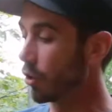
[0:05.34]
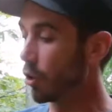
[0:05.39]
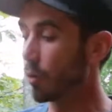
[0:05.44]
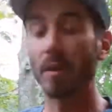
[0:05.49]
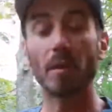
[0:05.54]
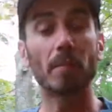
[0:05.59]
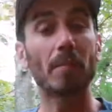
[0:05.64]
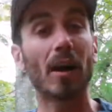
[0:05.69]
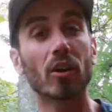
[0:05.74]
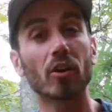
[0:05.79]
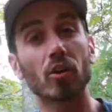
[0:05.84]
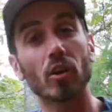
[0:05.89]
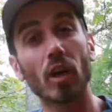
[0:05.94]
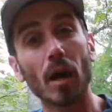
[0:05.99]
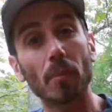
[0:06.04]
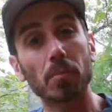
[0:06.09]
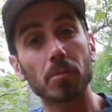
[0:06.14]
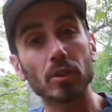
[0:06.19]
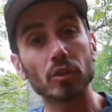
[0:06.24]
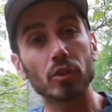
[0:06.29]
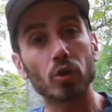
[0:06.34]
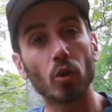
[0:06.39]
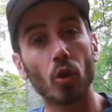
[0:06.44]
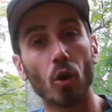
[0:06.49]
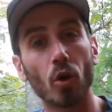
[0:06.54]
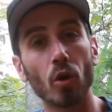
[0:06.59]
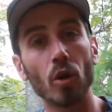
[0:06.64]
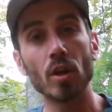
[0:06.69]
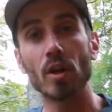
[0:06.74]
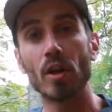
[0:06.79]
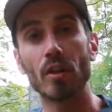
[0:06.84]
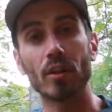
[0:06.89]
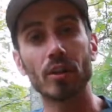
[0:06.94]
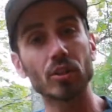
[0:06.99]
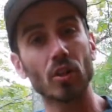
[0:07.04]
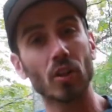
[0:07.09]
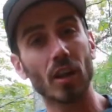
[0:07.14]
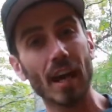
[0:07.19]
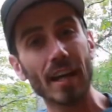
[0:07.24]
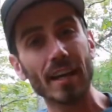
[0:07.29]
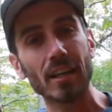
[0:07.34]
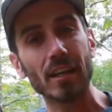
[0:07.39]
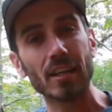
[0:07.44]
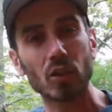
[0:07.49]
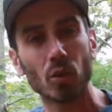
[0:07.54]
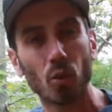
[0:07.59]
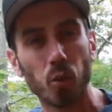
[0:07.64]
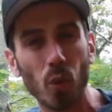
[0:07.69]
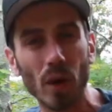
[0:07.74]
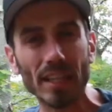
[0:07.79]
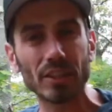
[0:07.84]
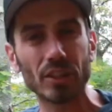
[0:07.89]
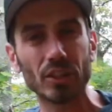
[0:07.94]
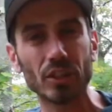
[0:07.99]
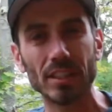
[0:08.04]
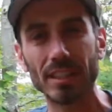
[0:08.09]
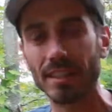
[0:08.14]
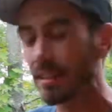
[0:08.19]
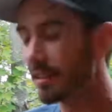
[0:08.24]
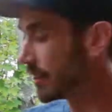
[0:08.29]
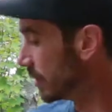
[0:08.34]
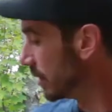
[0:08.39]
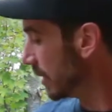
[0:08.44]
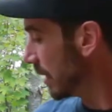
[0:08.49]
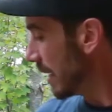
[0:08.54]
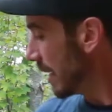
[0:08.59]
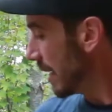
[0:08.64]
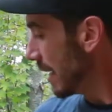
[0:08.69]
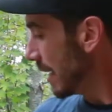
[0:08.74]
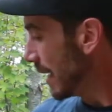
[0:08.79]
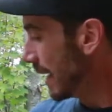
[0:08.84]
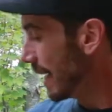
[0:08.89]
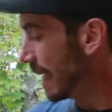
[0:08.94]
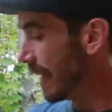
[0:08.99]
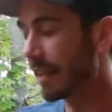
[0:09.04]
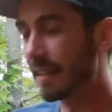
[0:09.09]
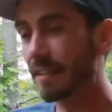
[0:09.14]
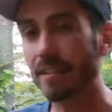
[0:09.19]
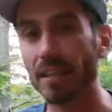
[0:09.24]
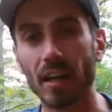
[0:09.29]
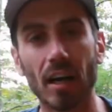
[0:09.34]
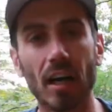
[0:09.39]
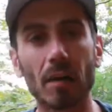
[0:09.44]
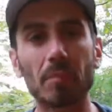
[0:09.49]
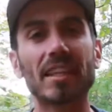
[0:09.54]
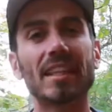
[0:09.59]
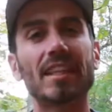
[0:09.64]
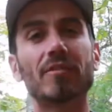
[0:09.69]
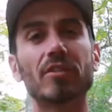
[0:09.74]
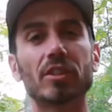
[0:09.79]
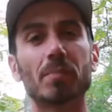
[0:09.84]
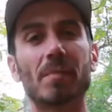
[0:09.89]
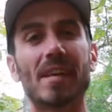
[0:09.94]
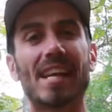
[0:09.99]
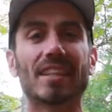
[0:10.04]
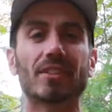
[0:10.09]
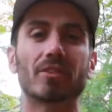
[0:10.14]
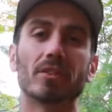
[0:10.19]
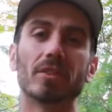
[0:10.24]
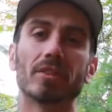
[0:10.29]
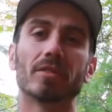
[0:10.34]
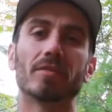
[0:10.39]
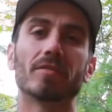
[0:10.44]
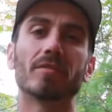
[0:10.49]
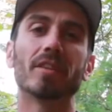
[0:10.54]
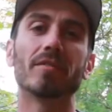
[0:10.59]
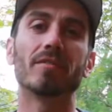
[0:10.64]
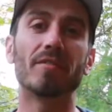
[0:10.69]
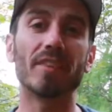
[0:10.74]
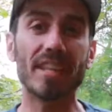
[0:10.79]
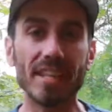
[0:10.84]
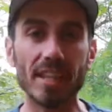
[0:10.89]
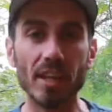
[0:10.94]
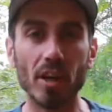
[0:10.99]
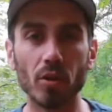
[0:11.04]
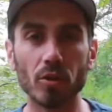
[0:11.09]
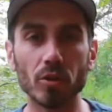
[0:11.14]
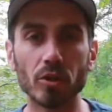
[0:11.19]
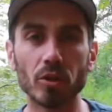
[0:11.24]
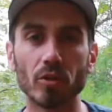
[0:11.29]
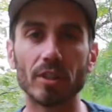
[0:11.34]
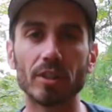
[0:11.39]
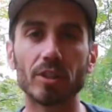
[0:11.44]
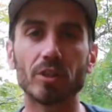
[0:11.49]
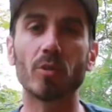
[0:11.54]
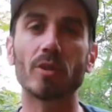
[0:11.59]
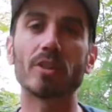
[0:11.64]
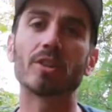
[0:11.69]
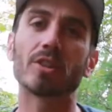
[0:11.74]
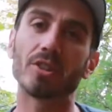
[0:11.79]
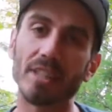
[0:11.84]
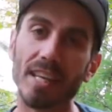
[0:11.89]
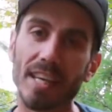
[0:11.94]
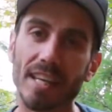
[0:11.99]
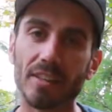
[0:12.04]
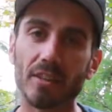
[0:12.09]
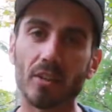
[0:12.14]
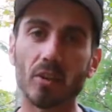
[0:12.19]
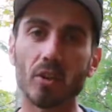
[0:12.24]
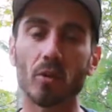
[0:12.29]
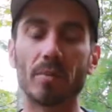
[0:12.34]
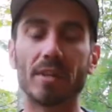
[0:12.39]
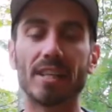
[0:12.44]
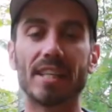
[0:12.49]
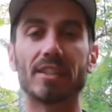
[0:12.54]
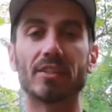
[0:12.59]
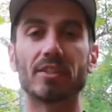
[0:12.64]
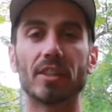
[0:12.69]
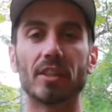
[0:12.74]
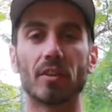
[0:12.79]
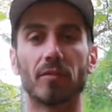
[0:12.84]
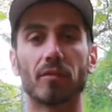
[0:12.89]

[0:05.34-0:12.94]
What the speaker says: little bit about crop control. There's a lot of questions and I'm going to give you some answers via video so that you understand it a little bit easier.